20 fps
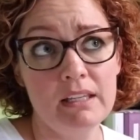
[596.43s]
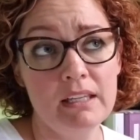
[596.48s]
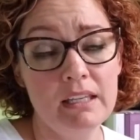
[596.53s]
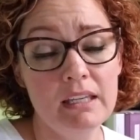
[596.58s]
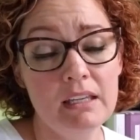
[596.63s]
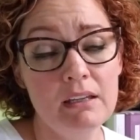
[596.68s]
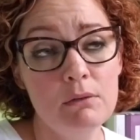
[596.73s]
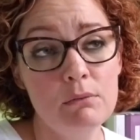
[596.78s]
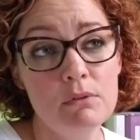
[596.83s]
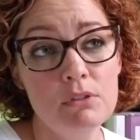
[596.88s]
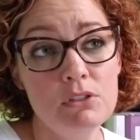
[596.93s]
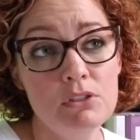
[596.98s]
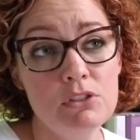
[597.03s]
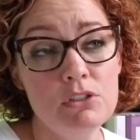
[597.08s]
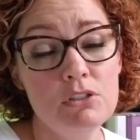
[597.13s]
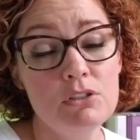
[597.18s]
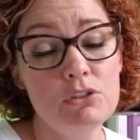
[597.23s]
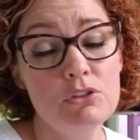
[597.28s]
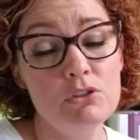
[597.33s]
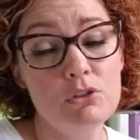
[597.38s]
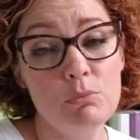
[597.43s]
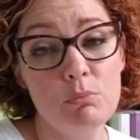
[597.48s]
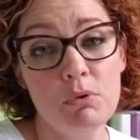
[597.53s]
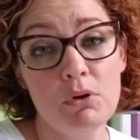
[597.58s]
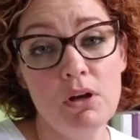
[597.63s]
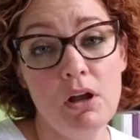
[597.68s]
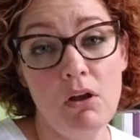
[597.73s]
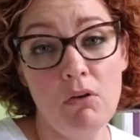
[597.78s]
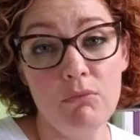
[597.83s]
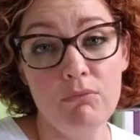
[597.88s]
Like it was just
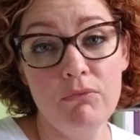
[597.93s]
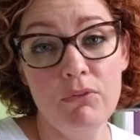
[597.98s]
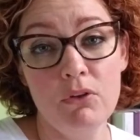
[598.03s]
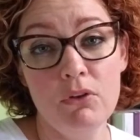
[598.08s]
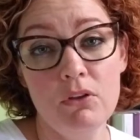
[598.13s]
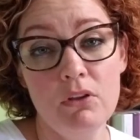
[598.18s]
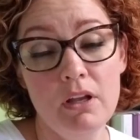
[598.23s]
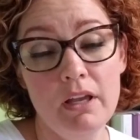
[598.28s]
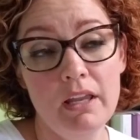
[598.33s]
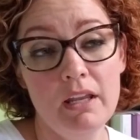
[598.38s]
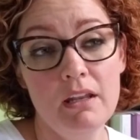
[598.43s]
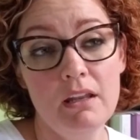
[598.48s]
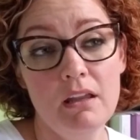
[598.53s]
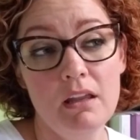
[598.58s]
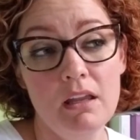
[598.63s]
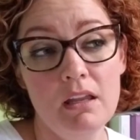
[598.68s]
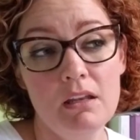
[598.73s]
super helpful and